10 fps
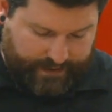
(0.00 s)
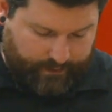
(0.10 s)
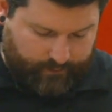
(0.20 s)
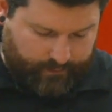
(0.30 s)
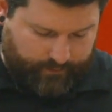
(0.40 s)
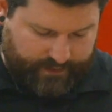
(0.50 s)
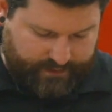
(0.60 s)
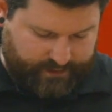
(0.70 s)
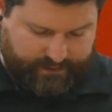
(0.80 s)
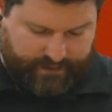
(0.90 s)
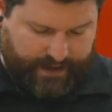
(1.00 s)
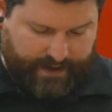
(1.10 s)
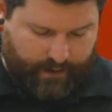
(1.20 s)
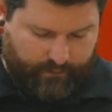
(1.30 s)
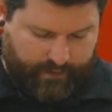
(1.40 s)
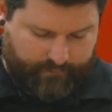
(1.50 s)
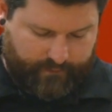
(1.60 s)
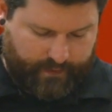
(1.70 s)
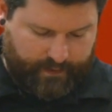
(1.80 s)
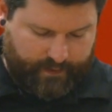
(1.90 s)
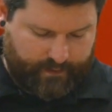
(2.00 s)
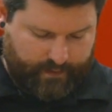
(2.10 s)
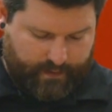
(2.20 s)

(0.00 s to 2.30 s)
out. I mean, it's just laid out right in front of you.